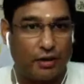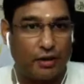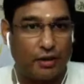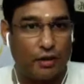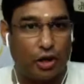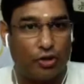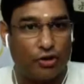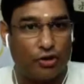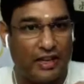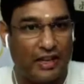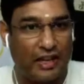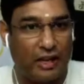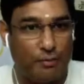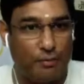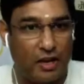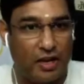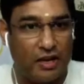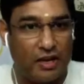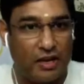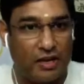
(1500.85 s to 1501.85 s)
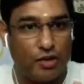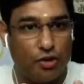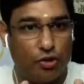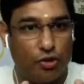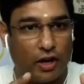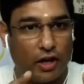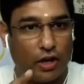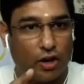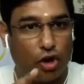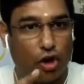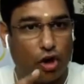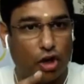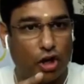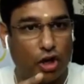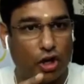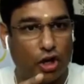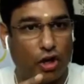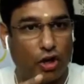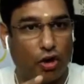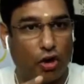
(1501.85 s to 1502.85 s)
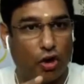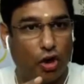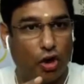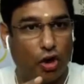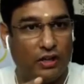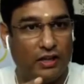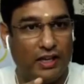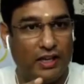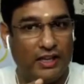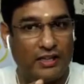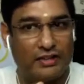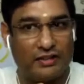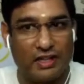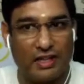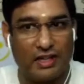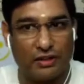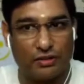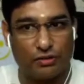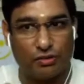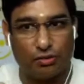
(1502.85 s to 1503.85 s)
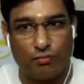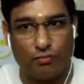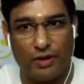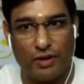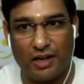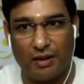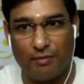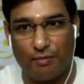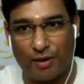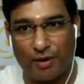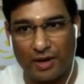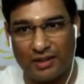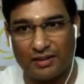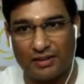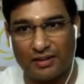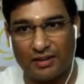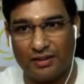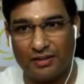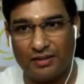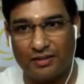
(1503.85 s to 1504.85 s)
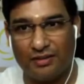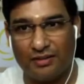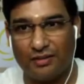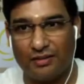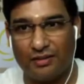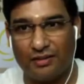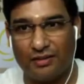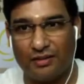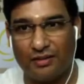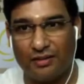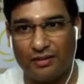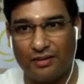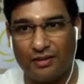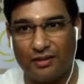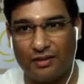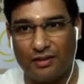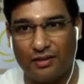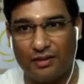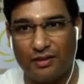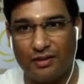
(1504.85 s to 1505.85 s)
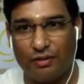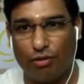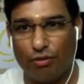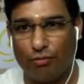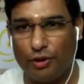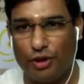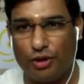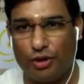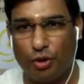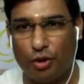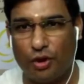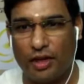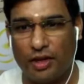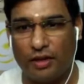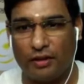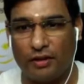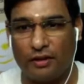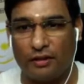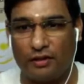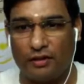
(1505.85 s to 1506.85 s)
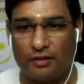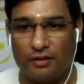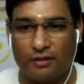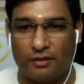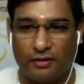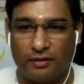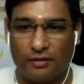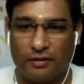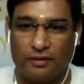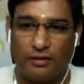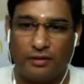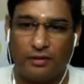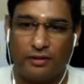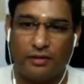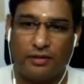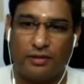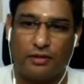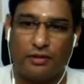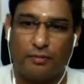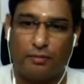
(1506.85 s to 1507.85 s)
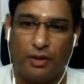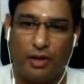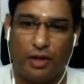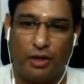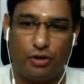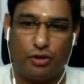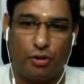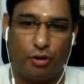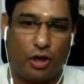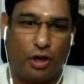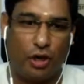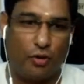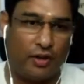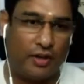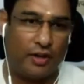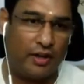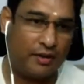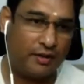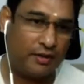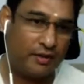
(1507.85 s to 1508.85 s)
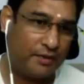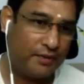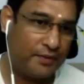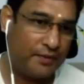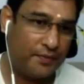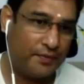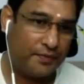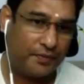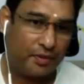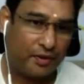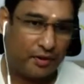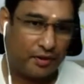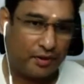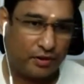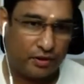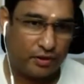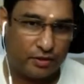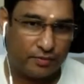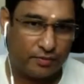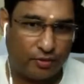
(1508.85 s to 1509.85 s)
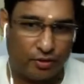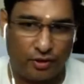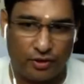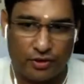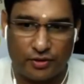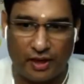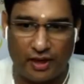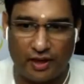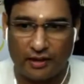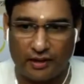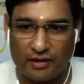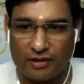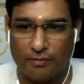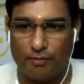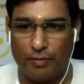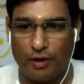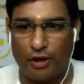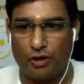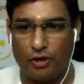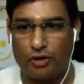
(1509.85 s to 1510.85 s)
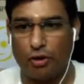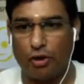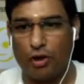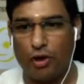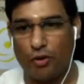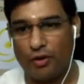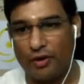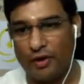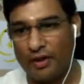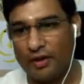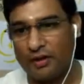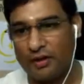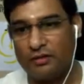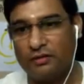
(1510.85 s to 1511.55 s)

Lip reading: Now tell me, you can conquer all these things through mere breath? Don't be joking. It's a big joke out there. Spirituality is a big joke out there.